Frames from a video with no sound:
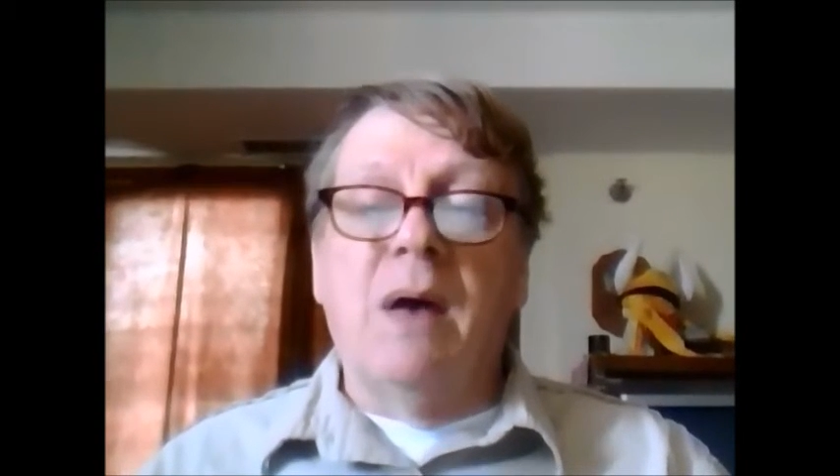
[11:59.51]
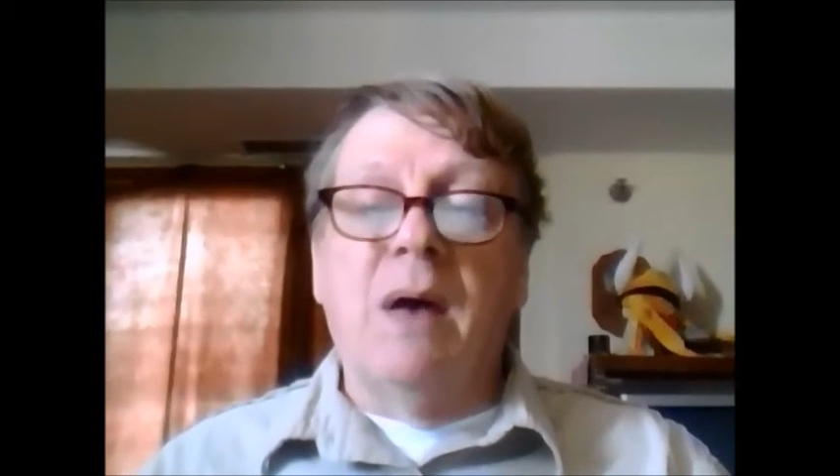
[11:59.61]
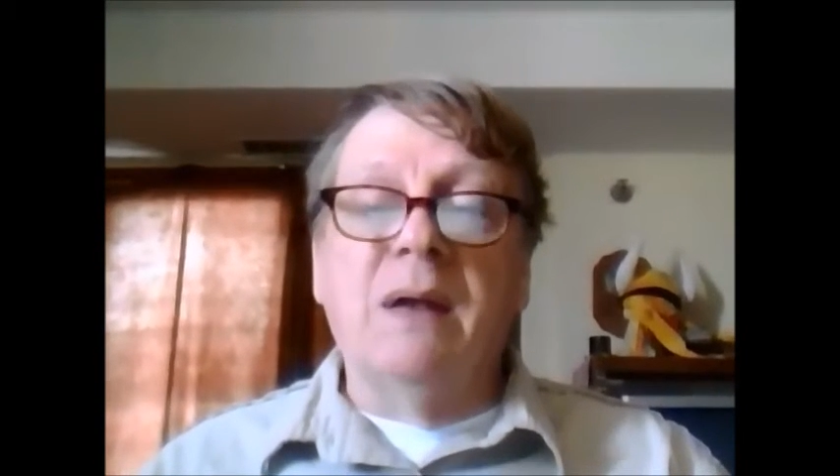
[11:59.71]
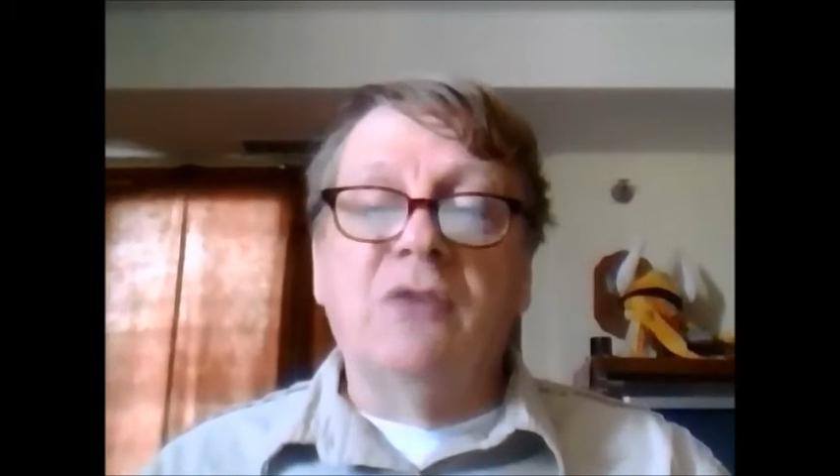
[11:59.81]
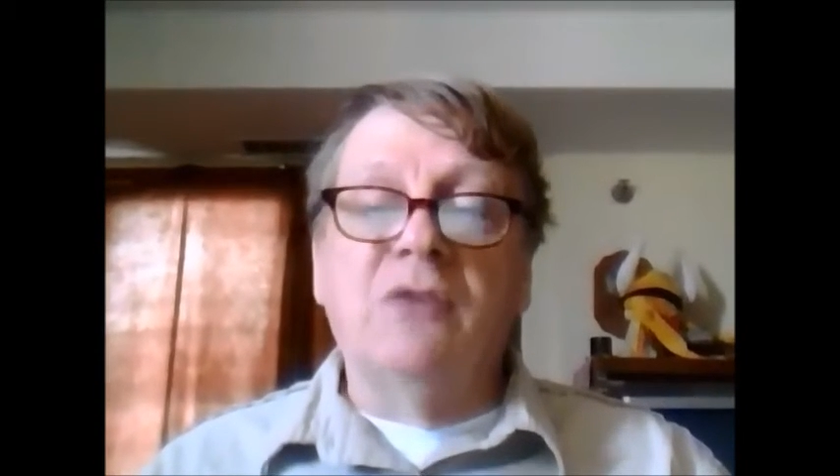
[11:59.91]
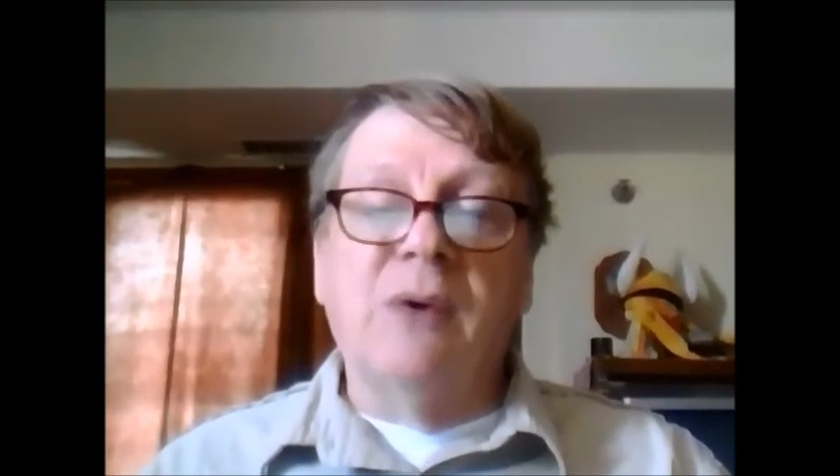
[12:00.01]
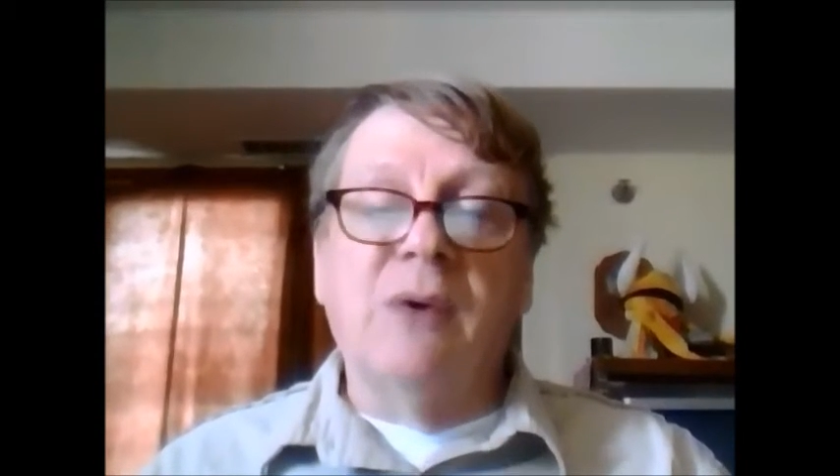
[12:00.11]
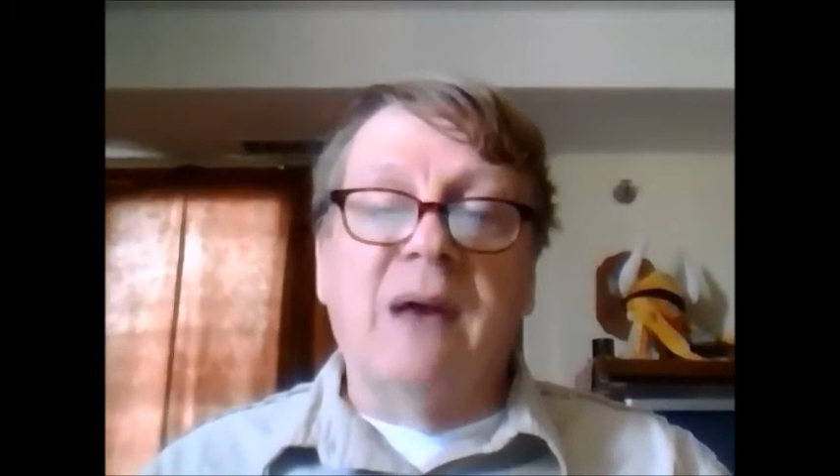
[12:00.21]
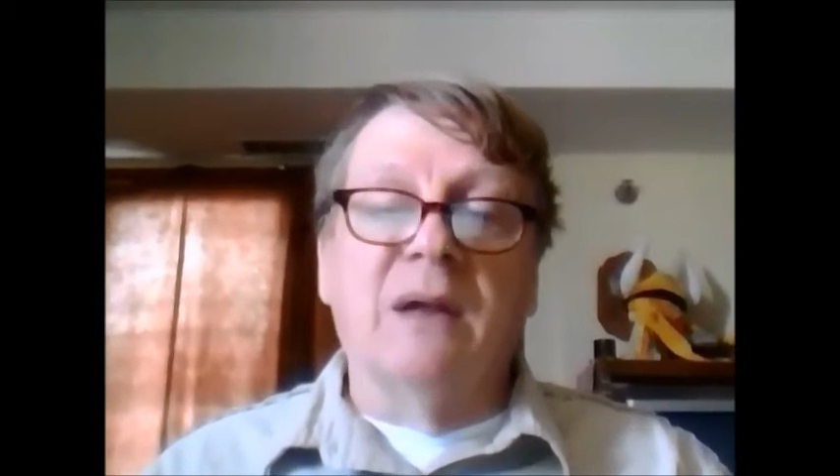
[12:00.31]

unless you had a